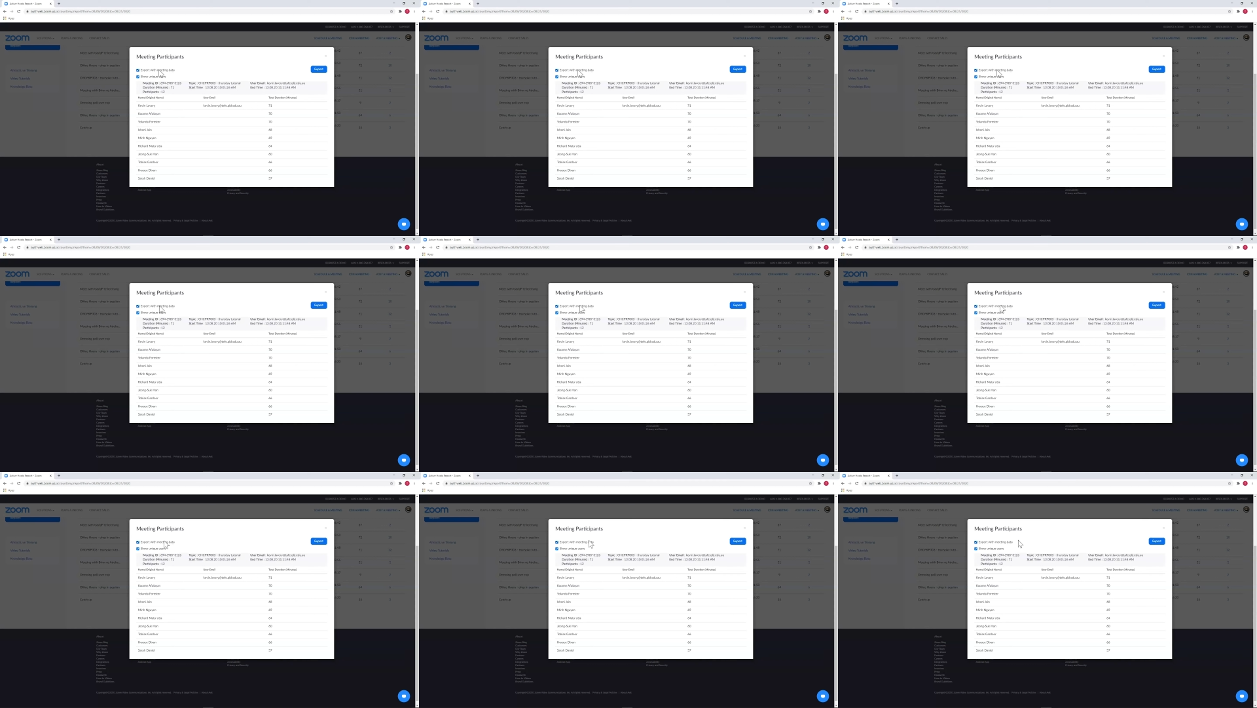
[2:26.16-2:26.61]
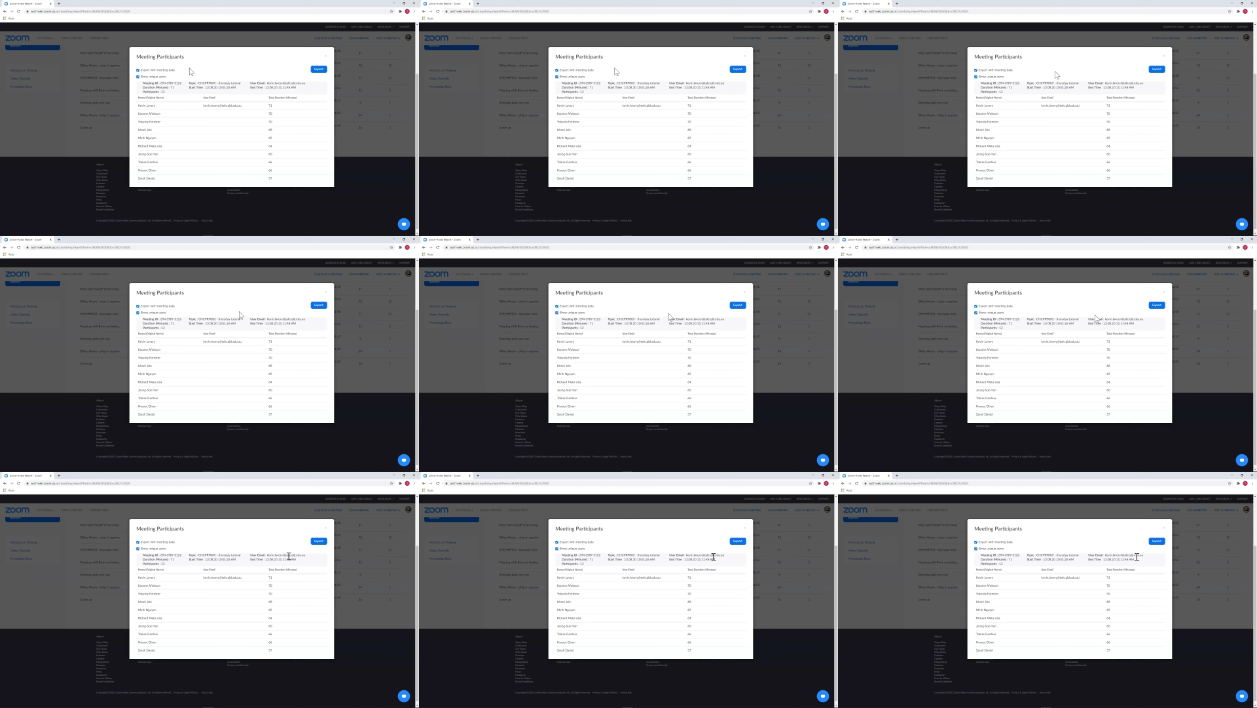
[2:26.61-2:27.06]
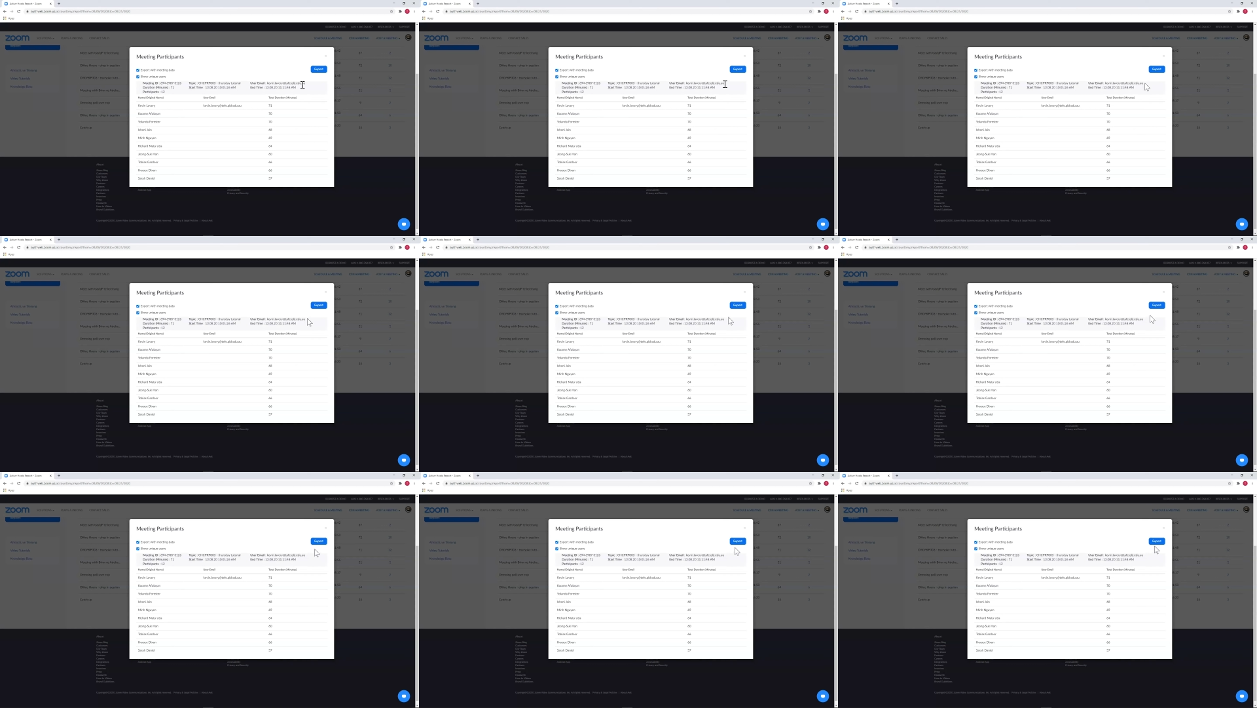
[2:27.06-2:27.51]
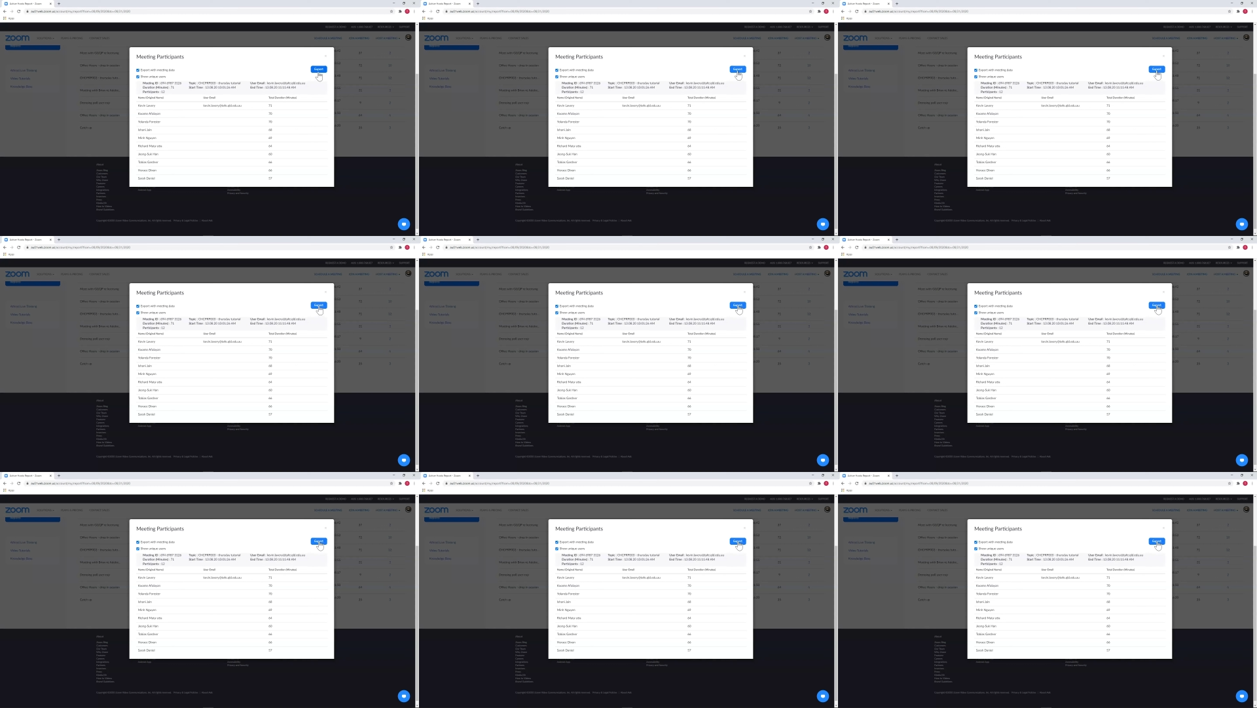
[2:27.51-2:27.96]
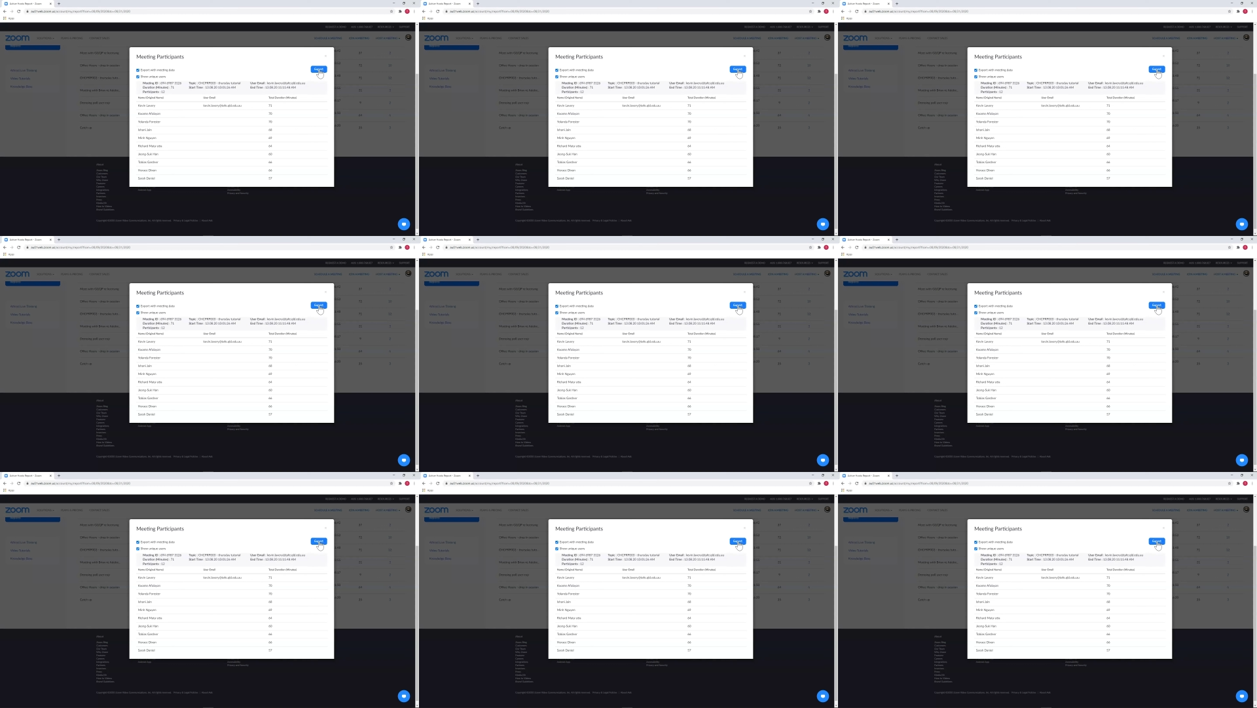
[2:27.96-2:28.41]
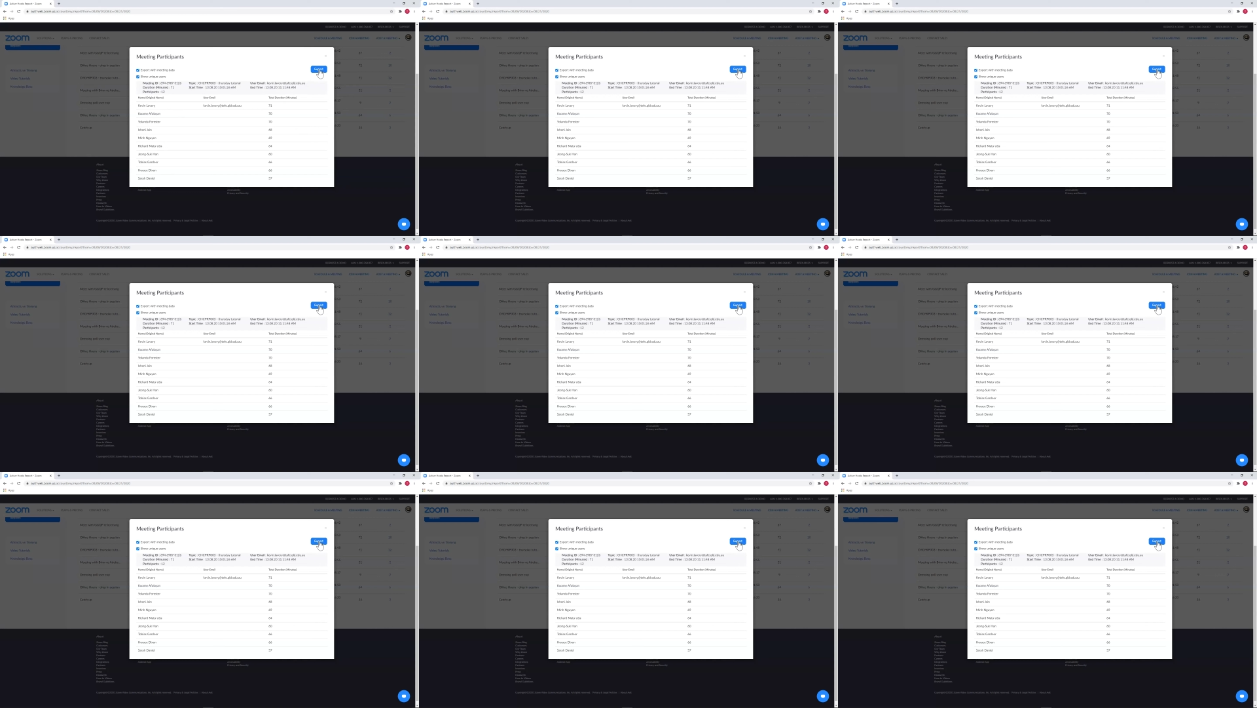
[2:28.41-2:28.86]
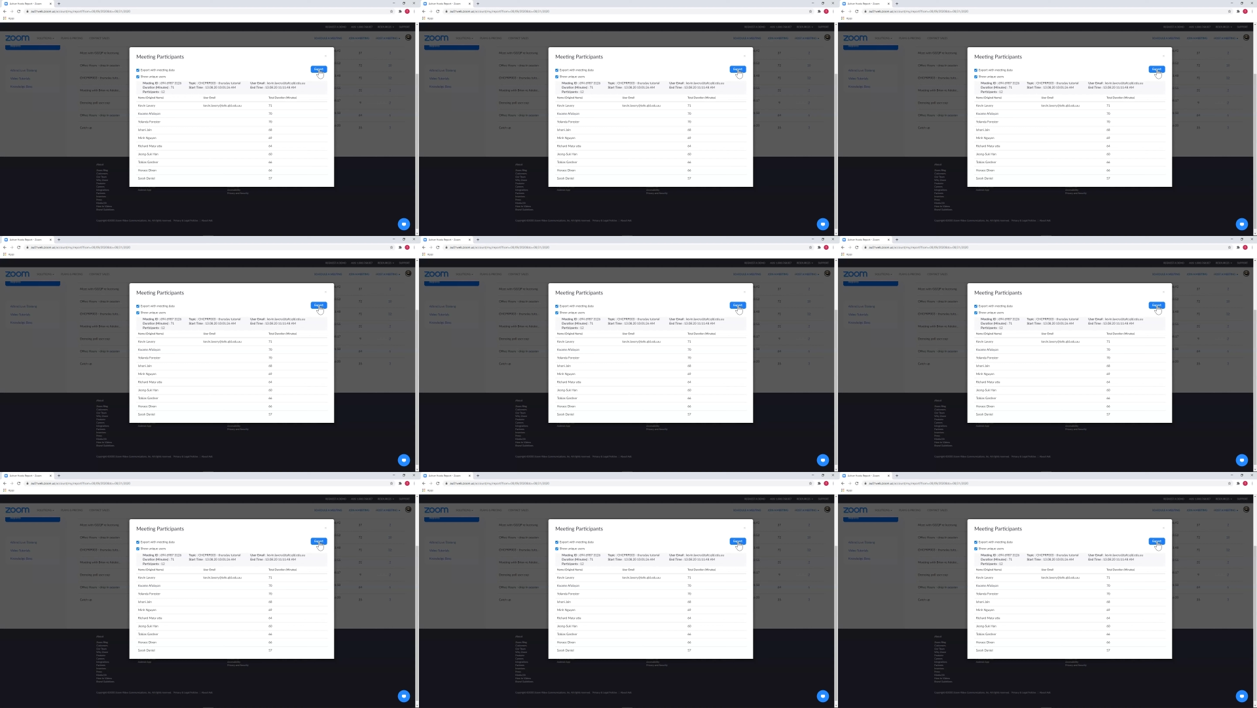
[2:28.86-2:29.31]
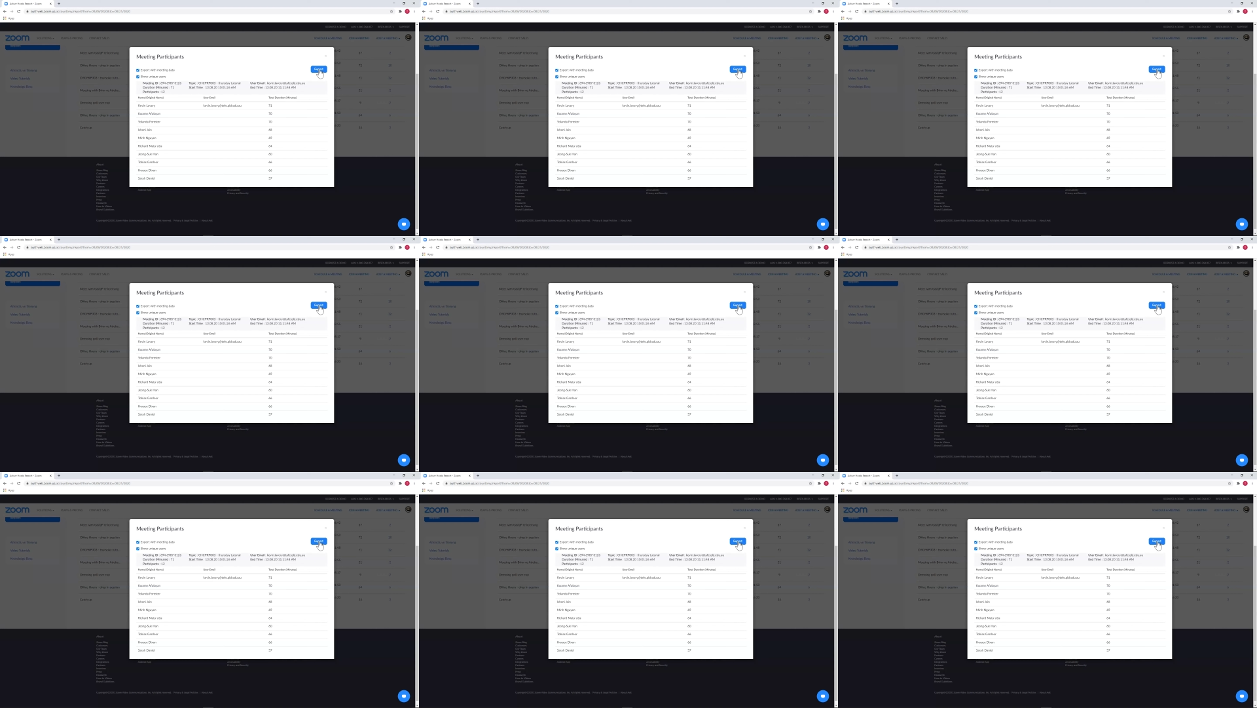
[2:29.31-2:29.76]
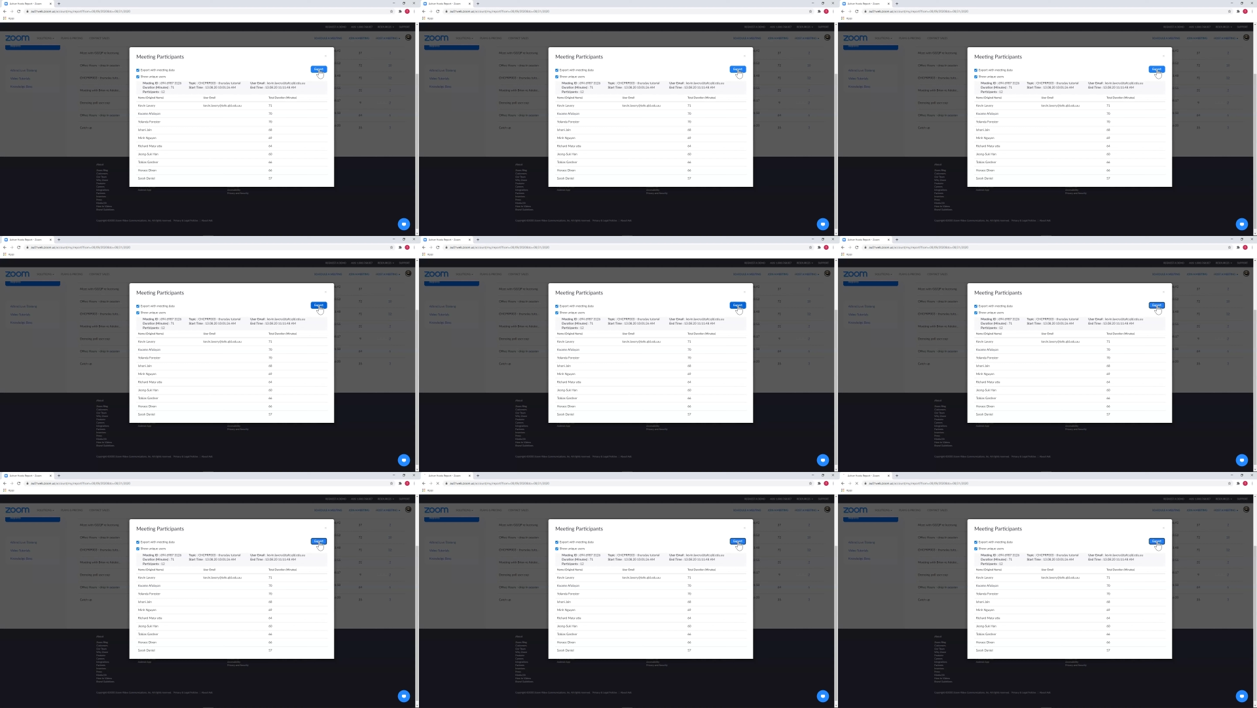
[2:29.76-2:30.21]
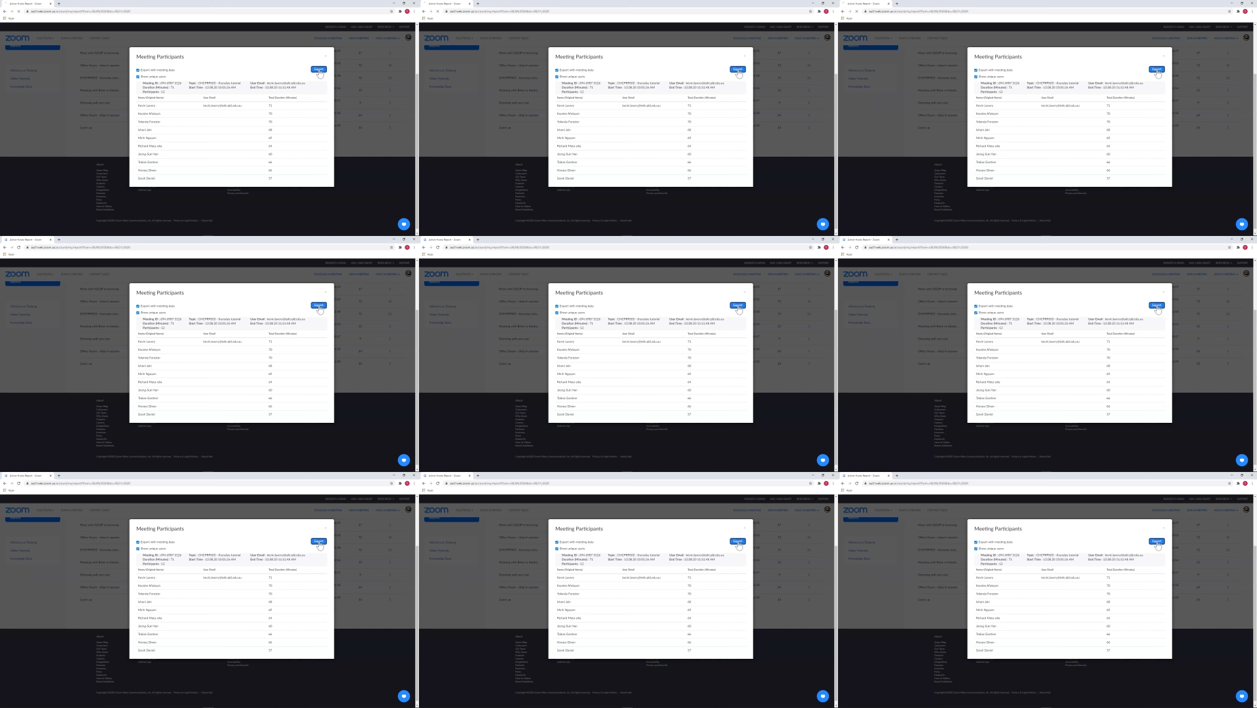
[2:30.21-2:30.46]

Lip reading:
[unreadable: no face in view]